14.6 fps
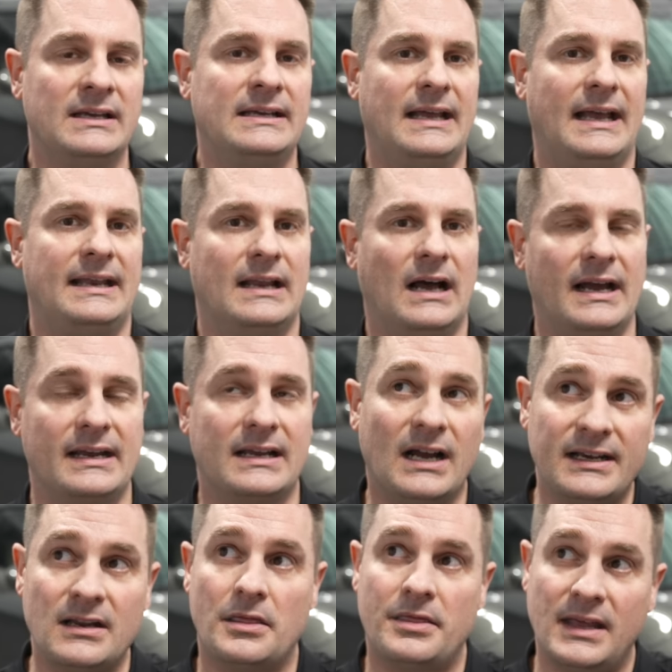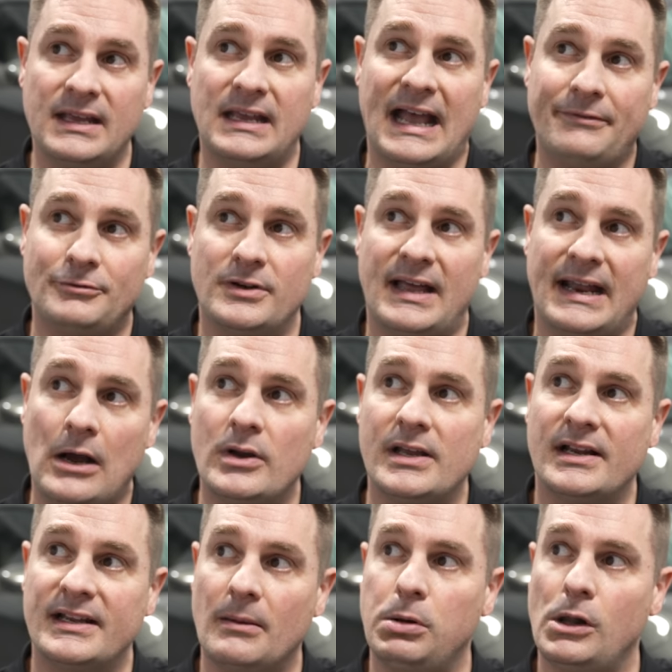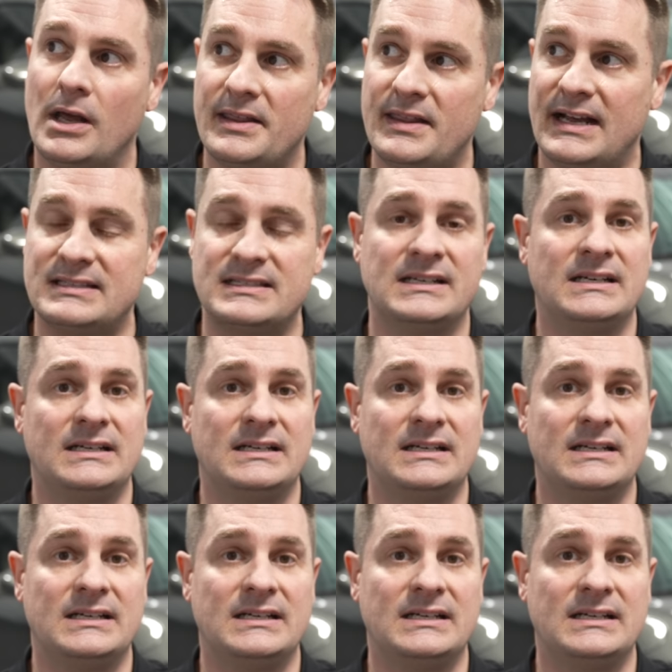And I kind of think after that, how can I apply that